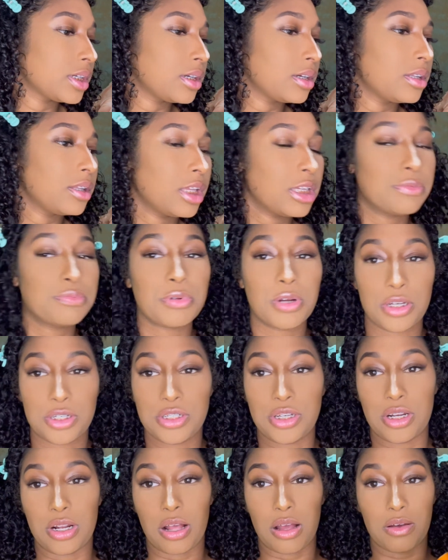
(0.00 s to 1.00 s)
Let's brush
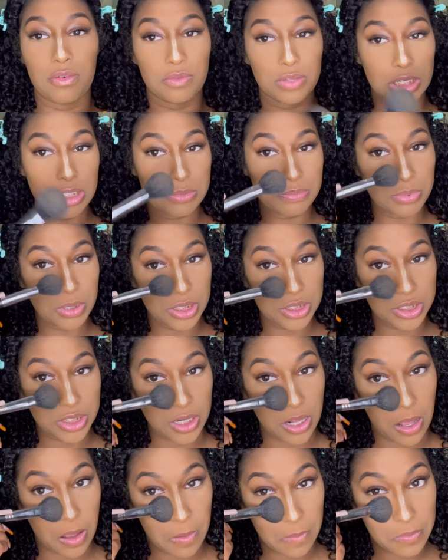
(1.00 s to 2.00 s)
it off.
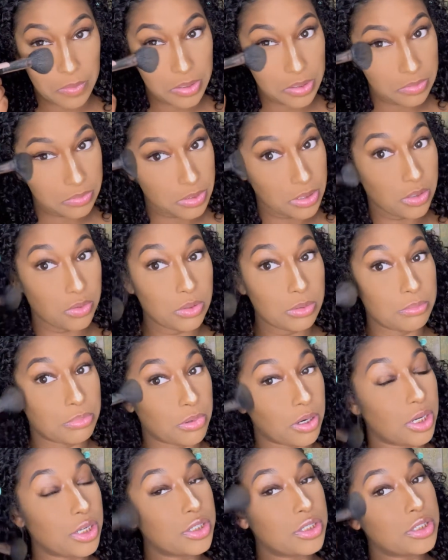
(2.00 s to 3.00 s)
Cause we know we
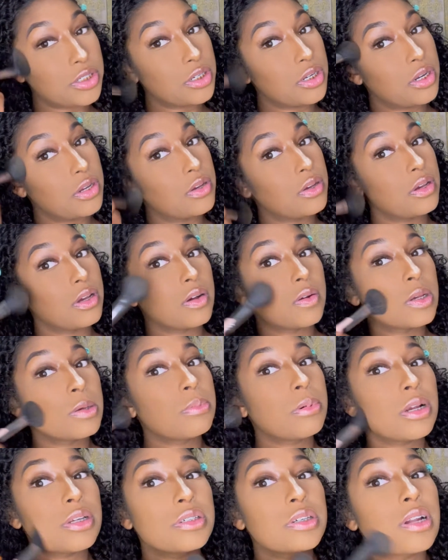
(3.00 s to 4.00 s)
brush
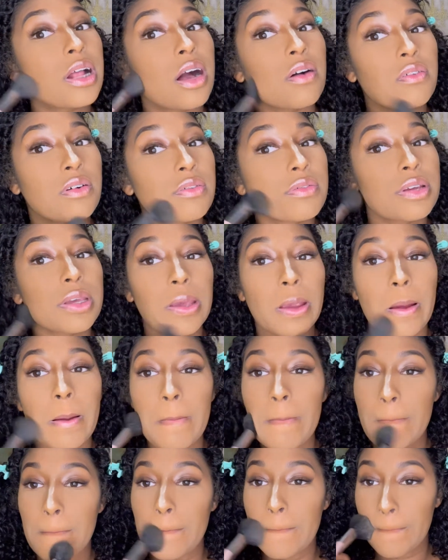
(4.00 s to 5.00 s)
it off over here.
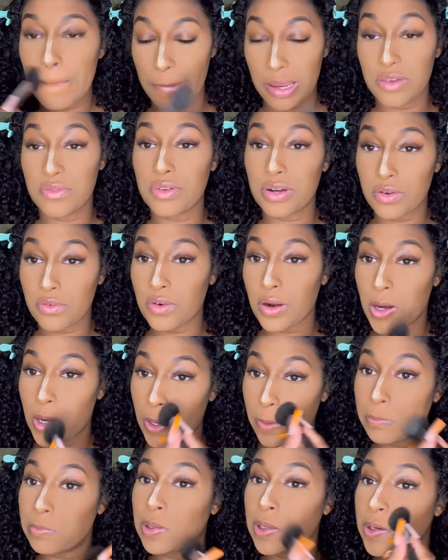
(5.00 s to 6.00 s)
Even if I already
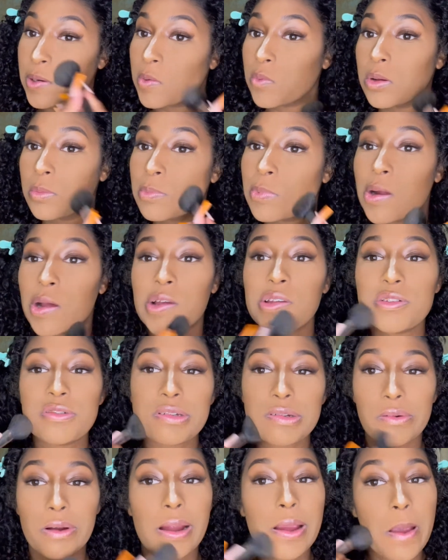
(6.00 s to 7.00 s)
blended, we brush,
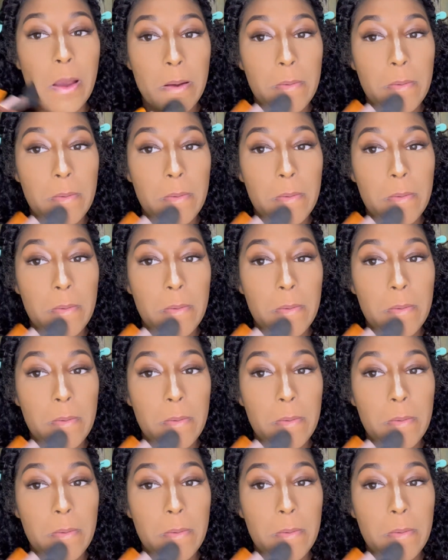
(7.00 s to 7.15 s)
right?